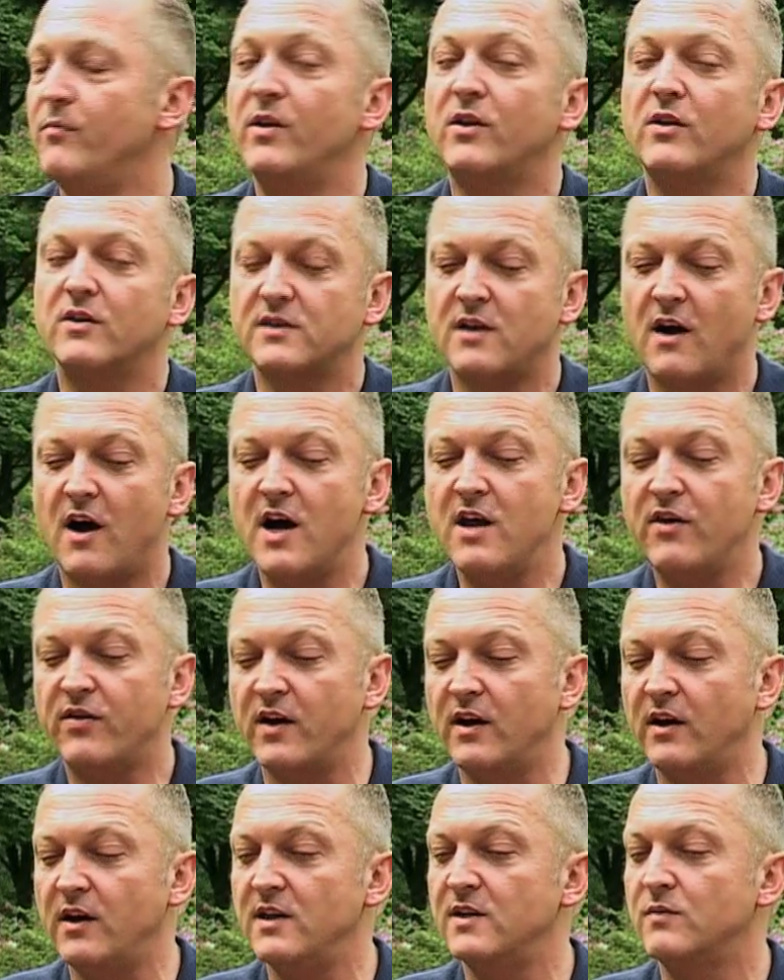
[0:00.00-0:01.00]
because I
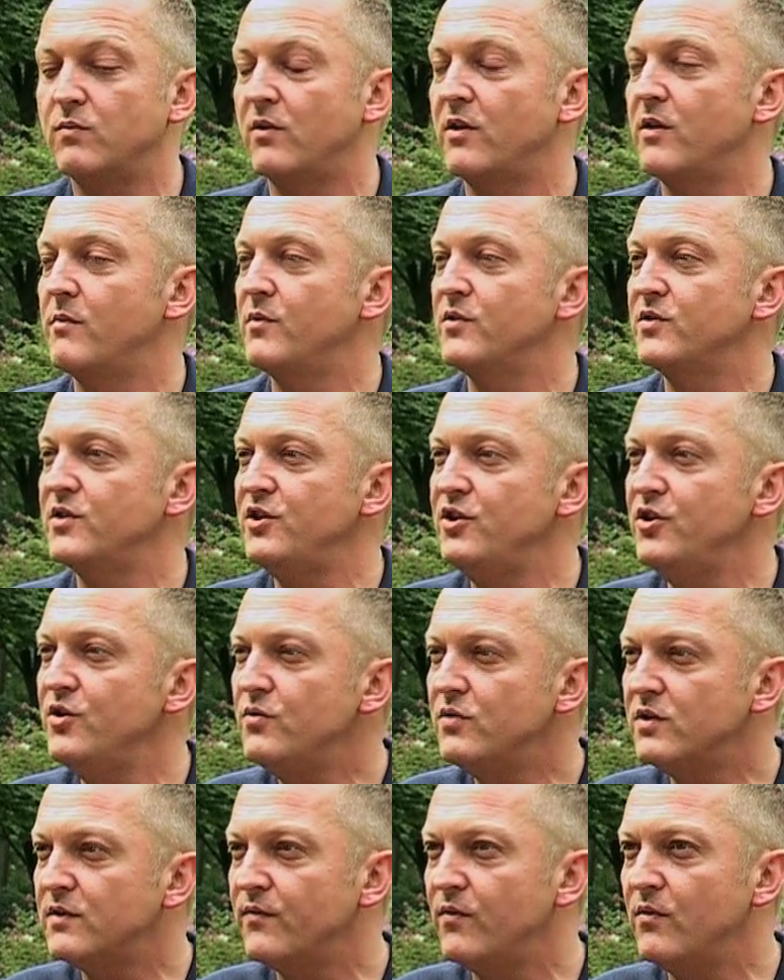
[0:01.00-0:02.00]
think he's one of the most
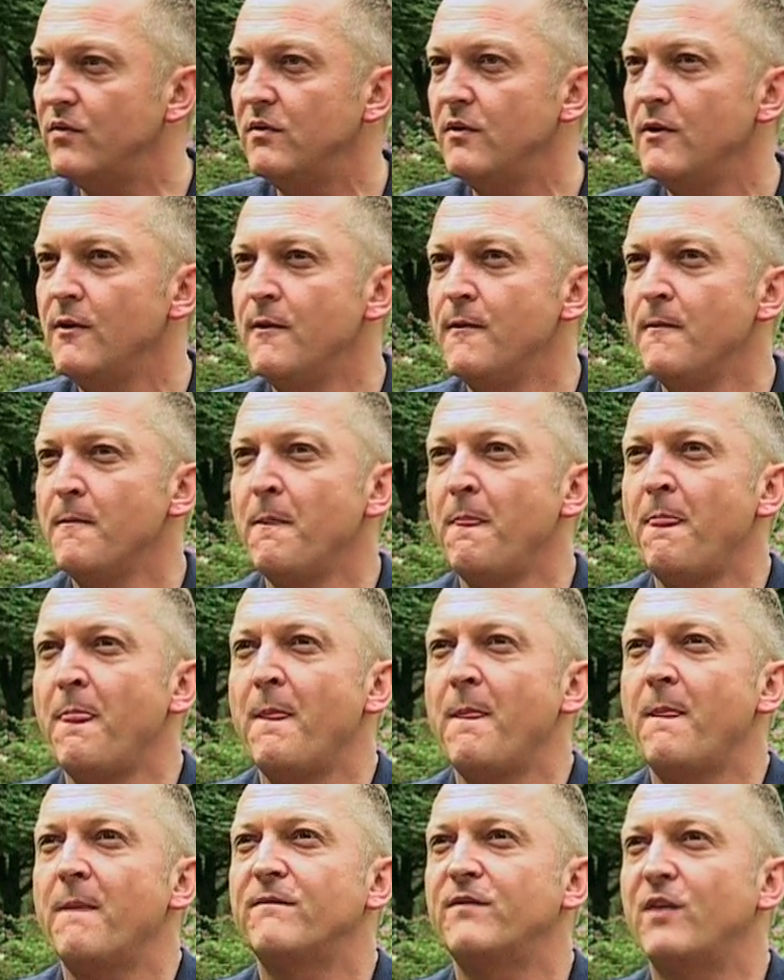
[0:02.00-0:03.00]
useful
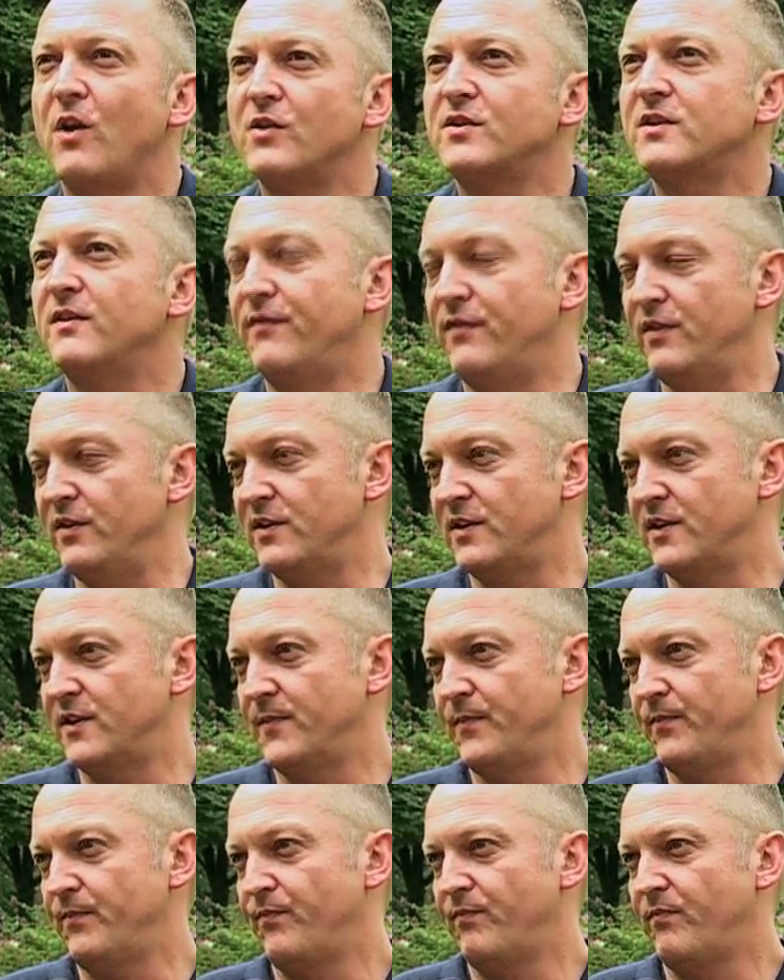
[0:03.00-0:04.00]

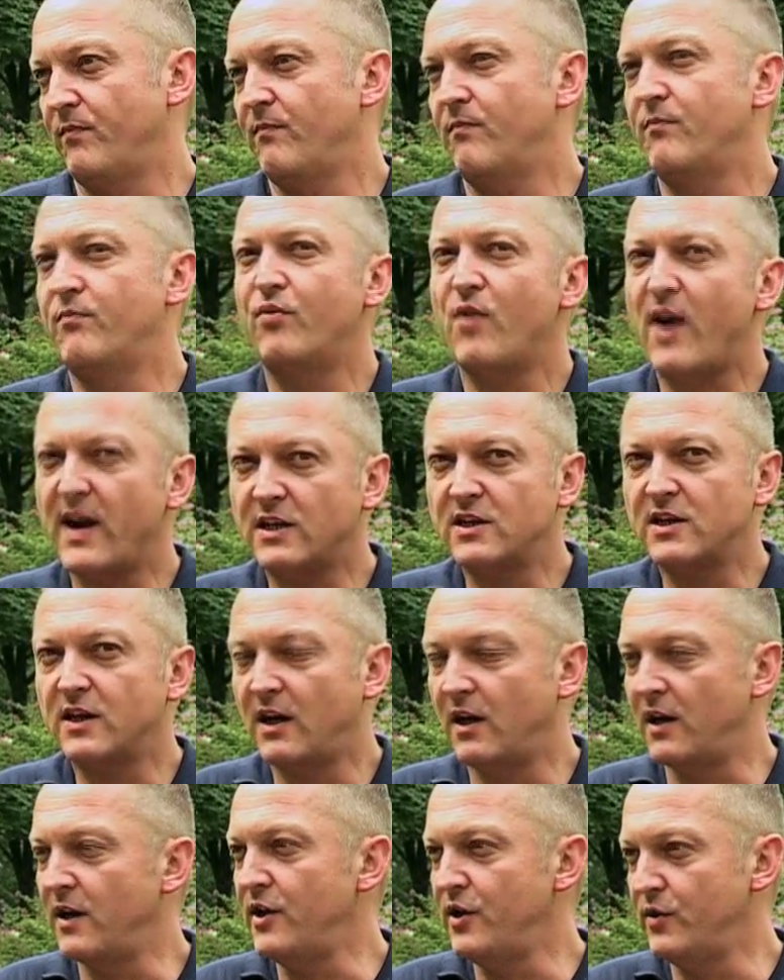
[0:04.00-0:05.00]
philosophers,
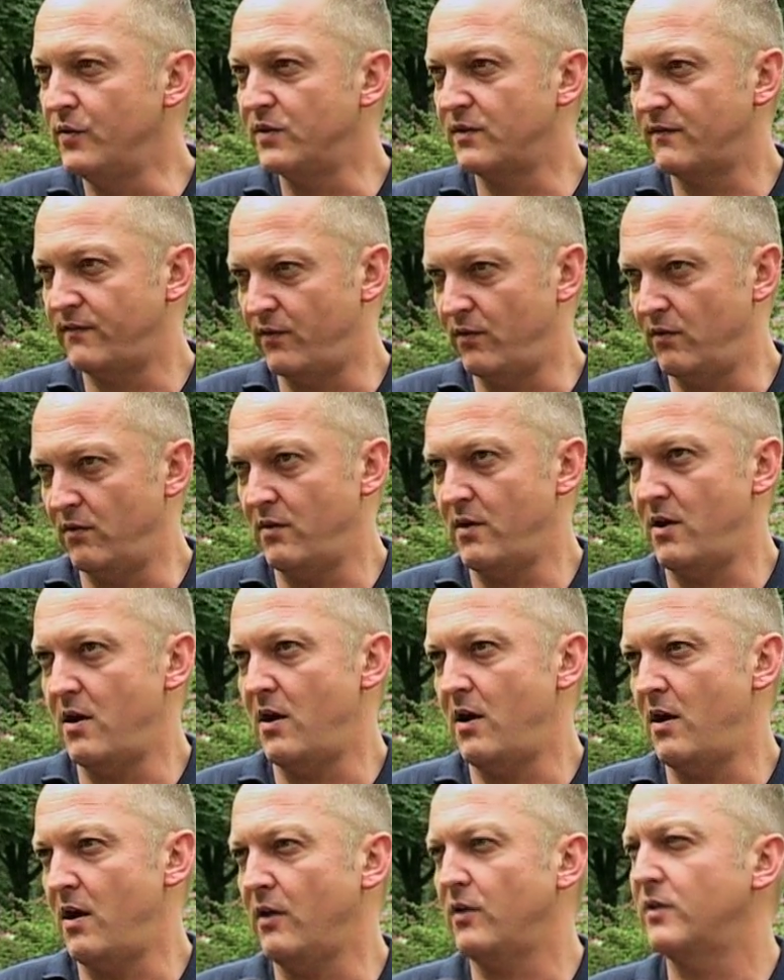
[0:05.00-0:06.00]
practically useful,
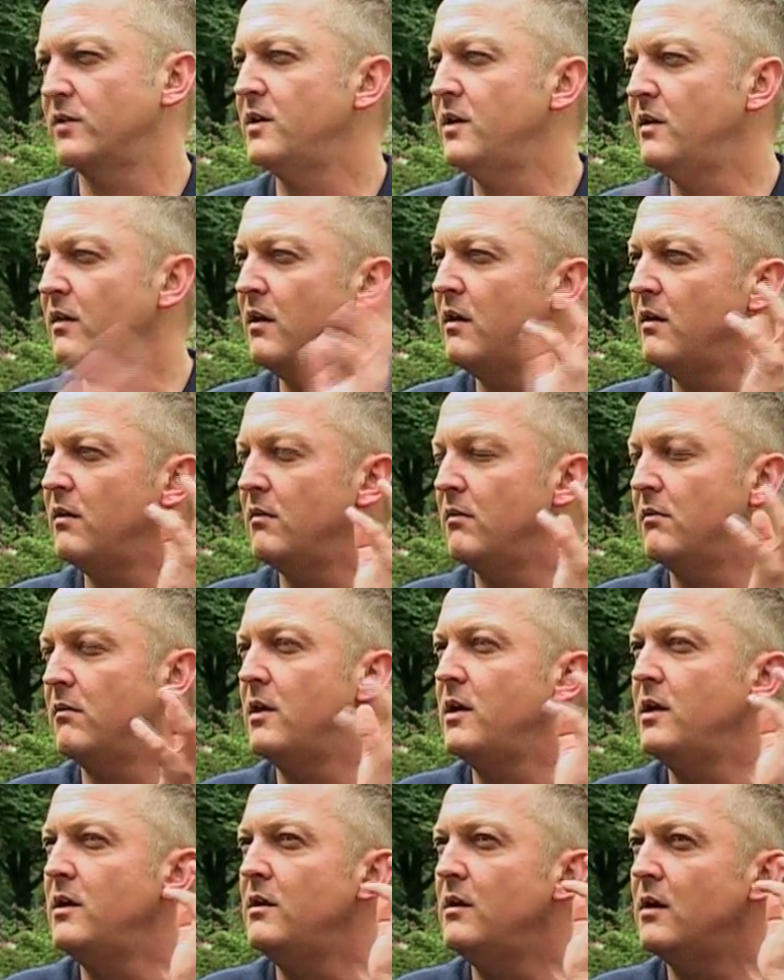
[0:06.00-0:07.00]
because he
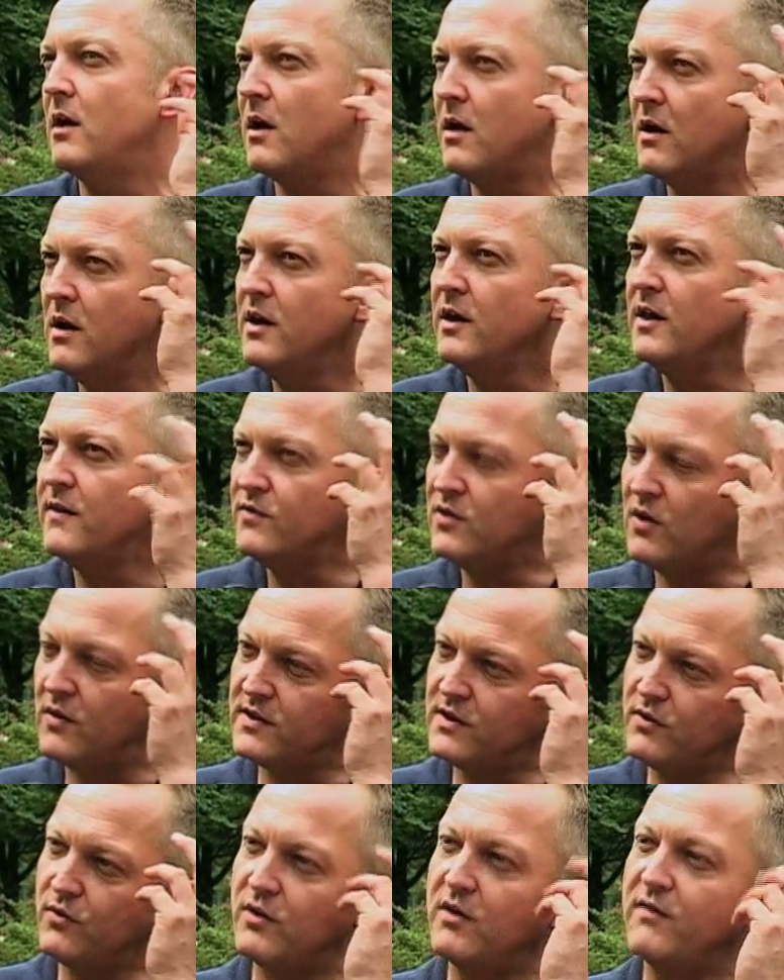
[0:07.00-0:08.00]
gives you
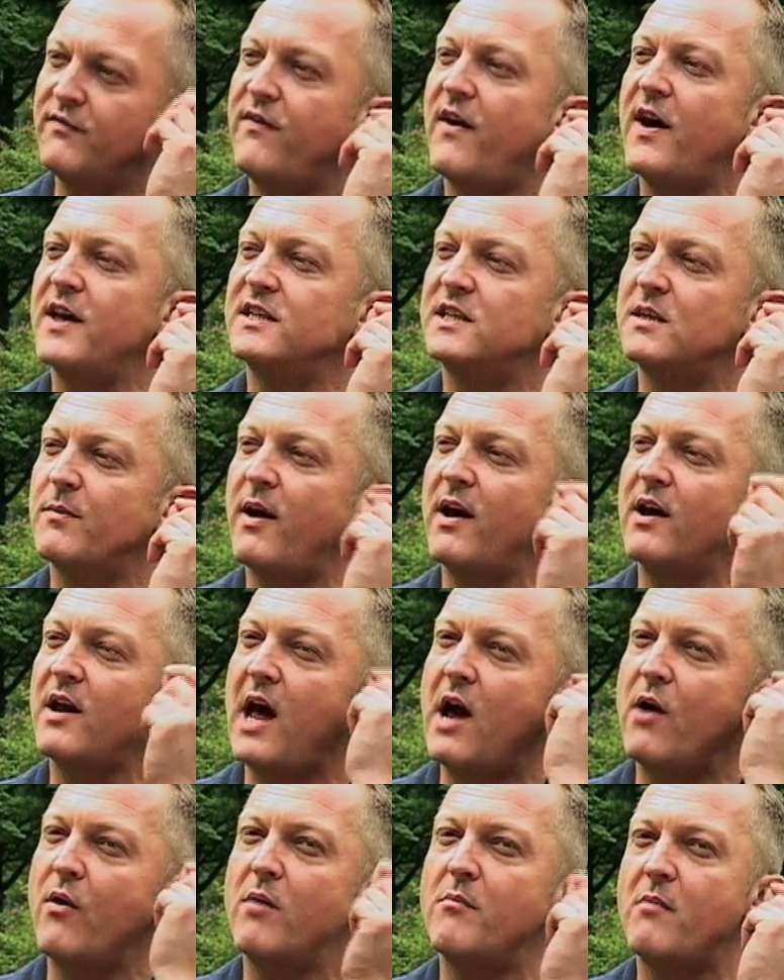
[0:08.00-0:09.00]
lots of good advice about
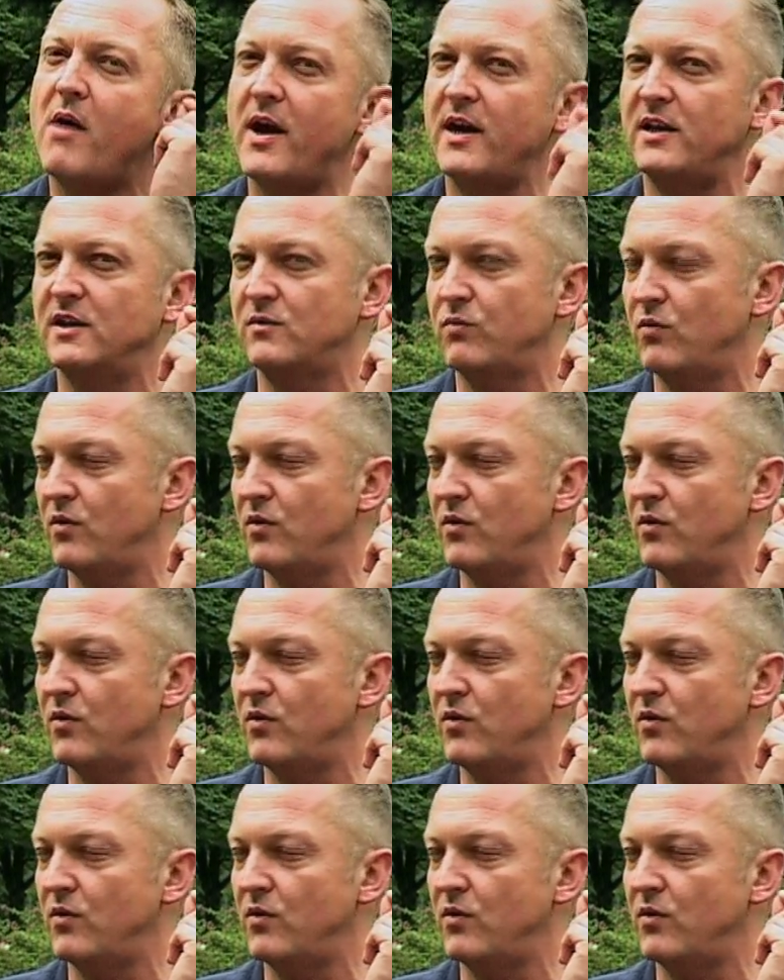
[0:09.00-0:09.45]
how our minds